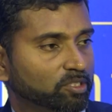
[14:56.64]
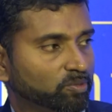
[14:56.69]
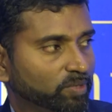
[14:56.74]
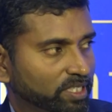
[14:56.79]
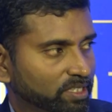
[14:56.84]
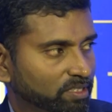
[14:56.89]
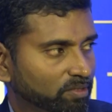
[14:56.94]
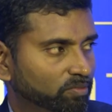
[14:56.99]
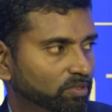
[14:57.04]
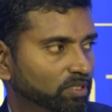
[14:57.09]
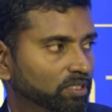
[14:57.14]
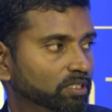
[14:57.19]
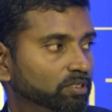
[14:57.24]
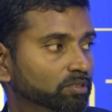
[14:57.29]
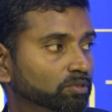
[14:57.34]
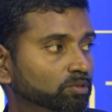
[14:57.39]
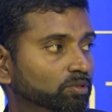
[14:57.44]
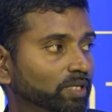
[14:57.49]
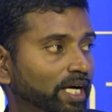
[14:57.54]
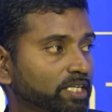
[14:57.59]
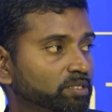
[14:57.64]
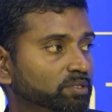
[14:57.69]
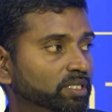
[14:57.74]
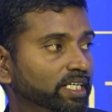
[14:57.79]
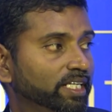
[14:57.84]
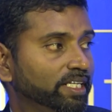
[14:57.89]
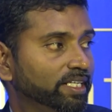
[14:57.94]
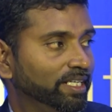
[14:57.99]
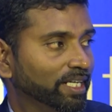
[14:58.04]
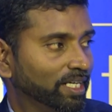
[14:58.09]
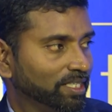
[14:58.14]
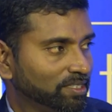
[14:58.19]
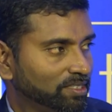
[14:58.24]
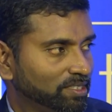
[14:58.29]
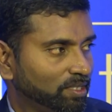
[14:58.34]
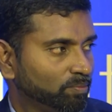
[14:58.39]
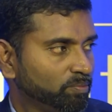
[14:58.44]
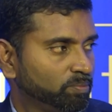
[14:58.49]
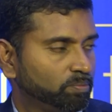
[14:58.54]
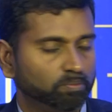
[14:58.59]
elsewhere in the world who actually done
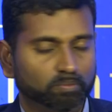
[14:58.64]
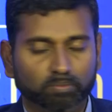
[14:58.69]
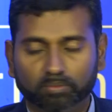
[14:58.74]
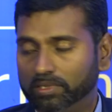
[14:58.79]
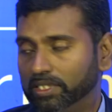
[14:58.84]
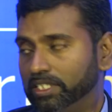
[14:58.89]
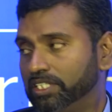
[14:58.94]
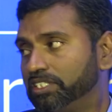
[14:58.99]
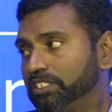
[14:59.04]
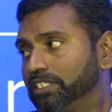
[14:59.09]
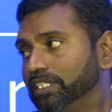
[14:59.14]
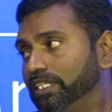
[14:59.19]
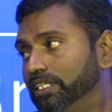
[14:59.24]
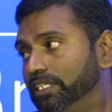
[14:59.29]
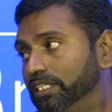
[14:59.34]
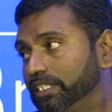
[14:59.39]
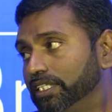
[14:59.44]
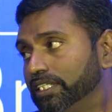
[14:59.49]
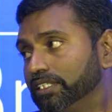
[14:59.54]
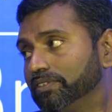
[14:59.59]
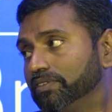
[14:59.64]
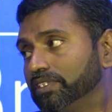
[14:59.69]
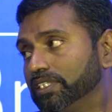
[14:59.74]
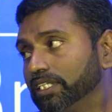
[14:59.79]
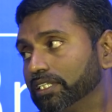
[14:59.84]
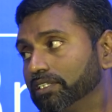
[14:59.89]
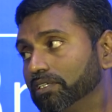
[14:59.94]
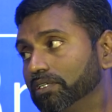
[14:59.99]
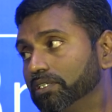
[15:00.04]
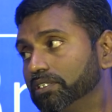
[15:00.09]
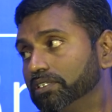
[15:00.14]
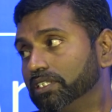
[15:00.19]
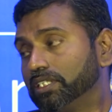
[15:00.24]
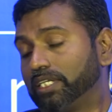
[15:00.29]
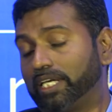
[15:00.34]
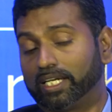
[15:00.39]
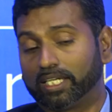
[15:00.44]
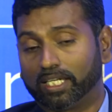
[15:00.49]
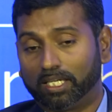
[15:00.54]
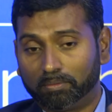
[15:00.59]
some initial learnings of the technology
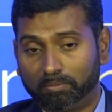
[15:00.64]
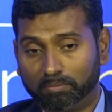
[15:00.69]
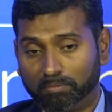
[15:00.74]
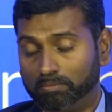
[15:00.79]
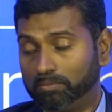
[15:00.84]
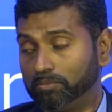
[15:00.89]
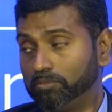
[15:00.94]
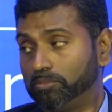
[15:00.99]
can come